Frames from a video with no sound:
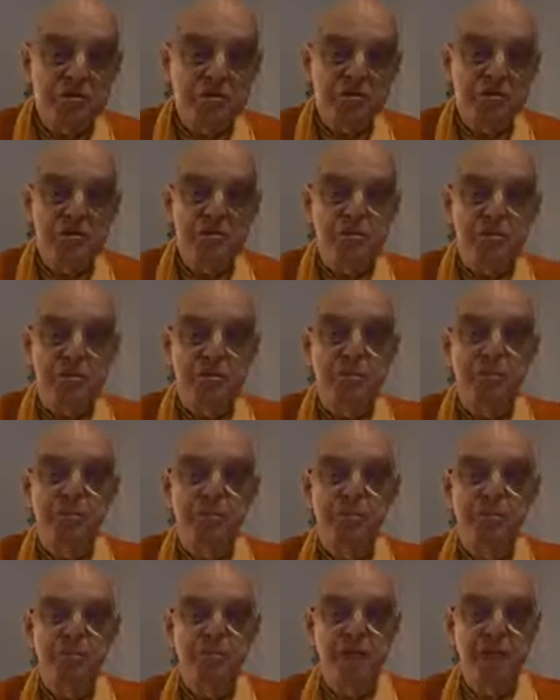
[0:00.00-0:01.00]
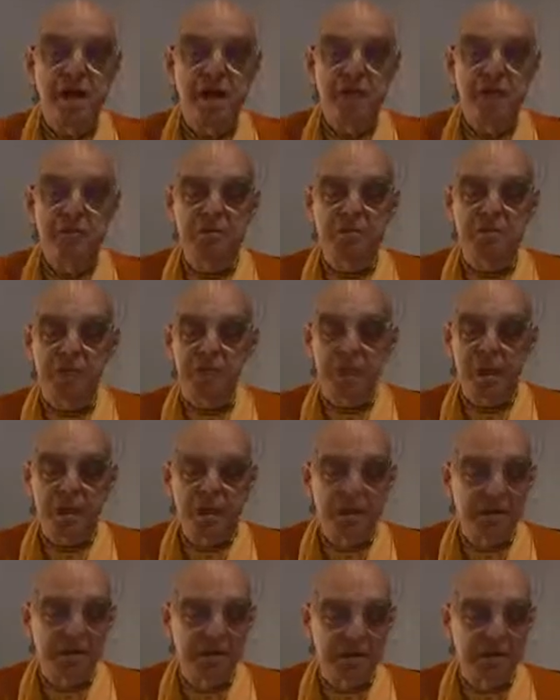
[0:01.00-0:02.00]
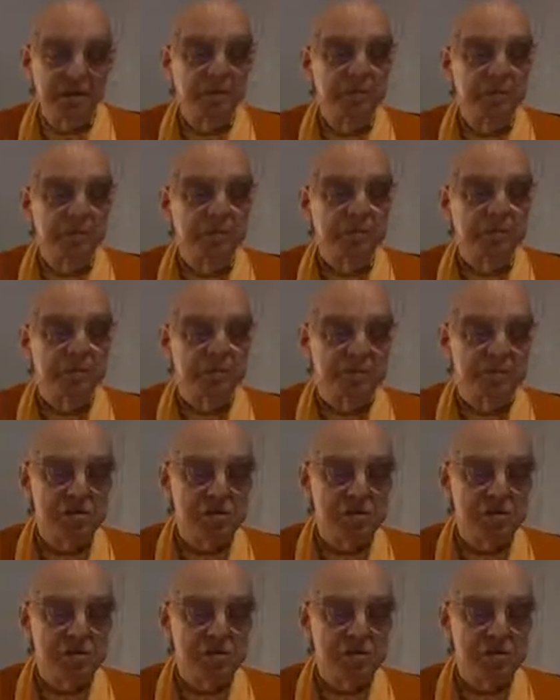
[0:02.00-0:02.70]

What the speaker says: of the Supreme Personality of Godhead is